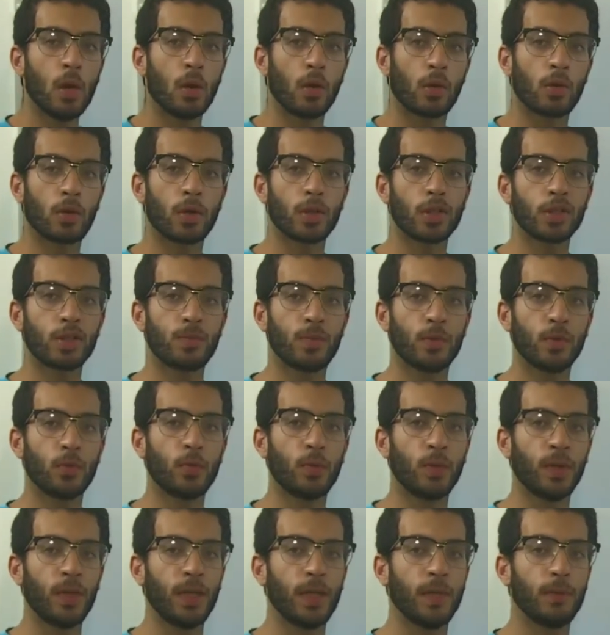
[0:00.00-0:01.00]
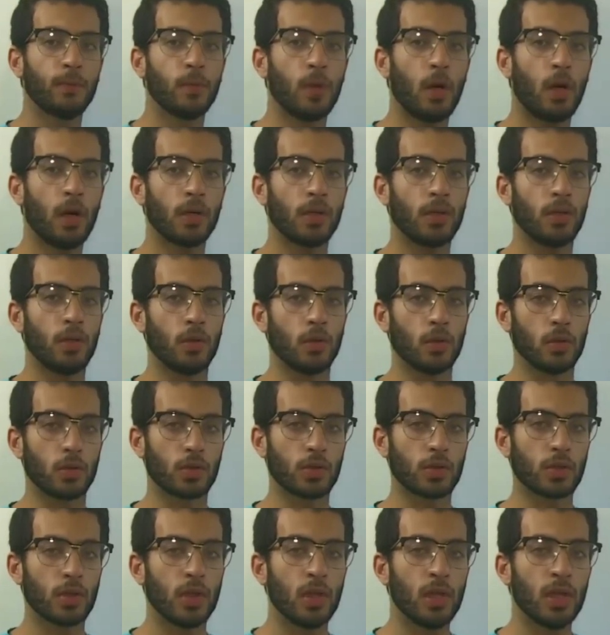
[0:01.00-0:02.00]
occurs between
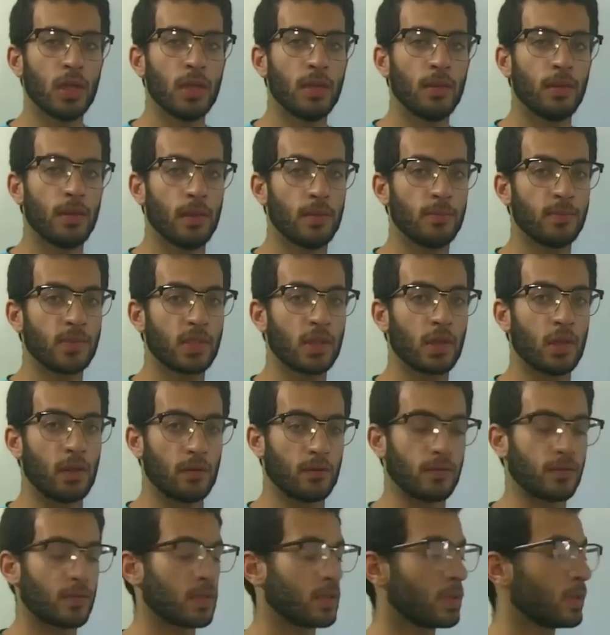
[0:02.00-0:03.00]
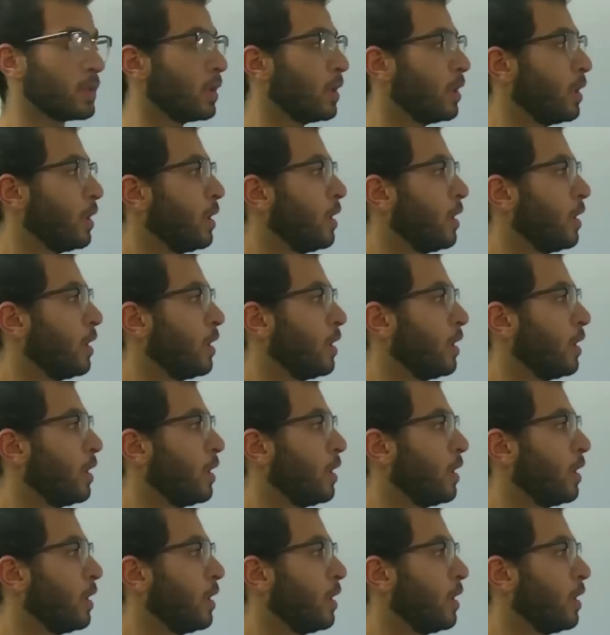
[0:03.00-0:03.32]
molecules themselves.